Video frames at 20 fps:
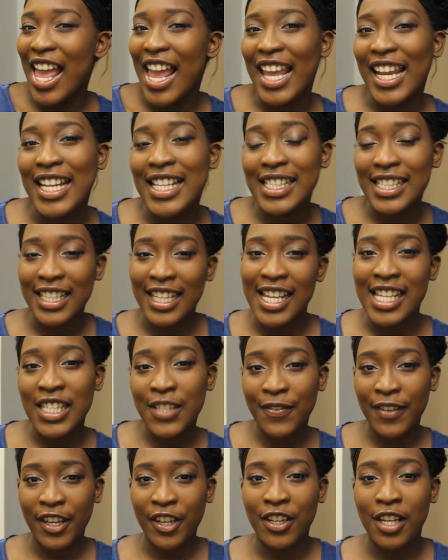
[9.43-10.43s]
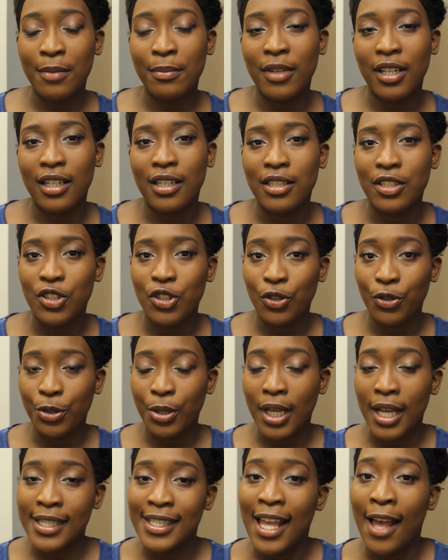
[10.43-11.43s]
And in today's video I'm gonna show you
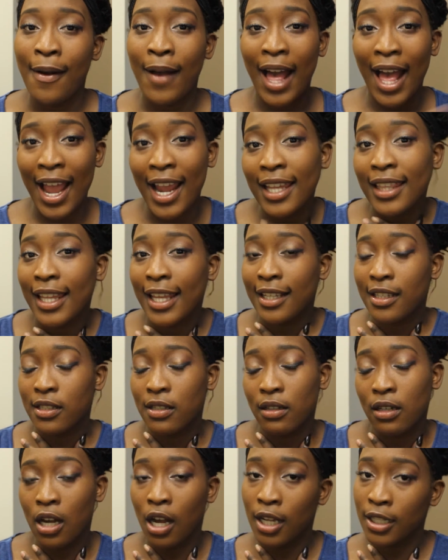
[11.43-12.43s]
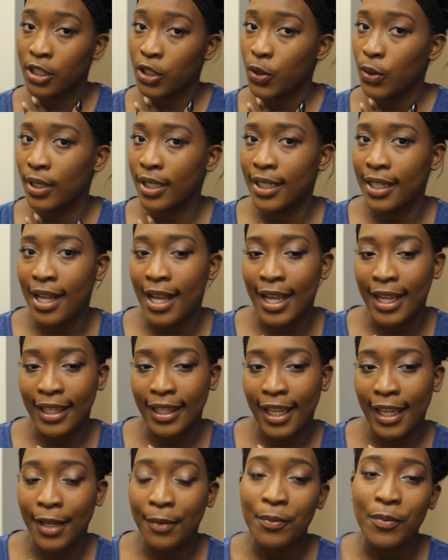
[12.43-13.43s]
guys how I like to contour and
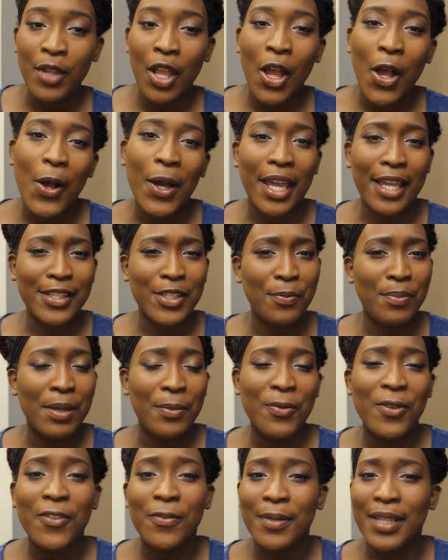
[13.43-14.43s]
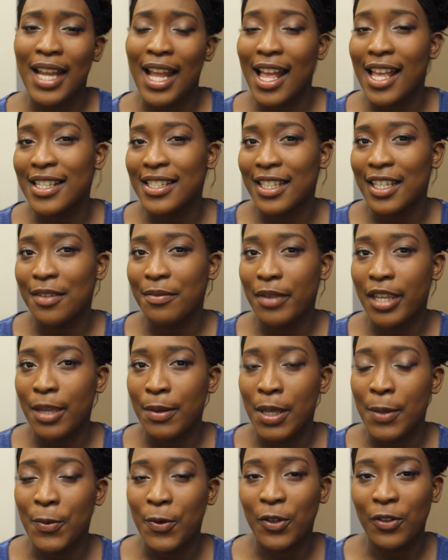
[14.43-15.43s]
highlight. Okay, so people have been asking me,
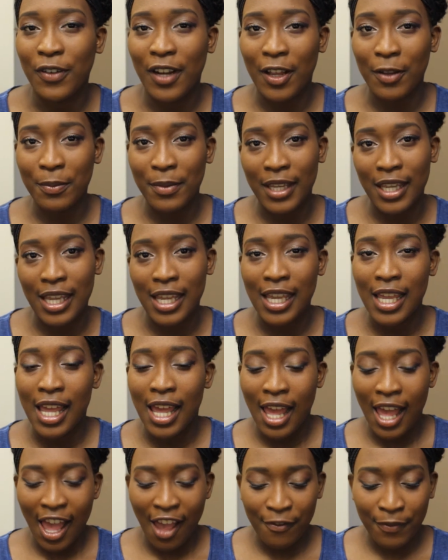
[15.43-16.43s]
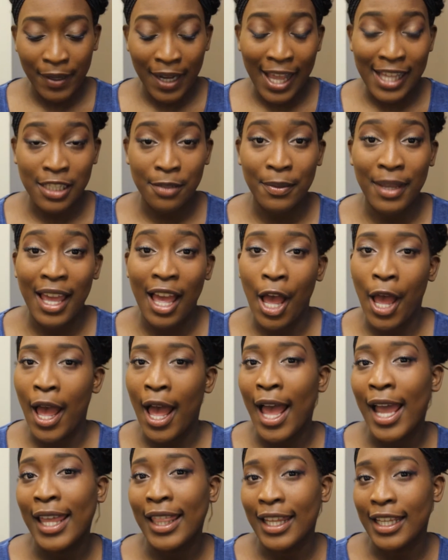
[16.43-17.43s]
people around me have been asking me how
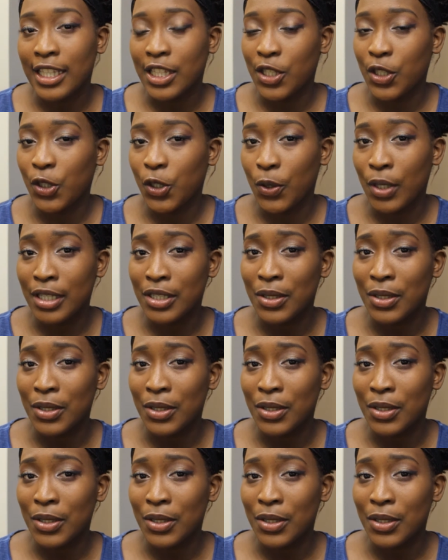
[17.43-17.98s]
I like to do it.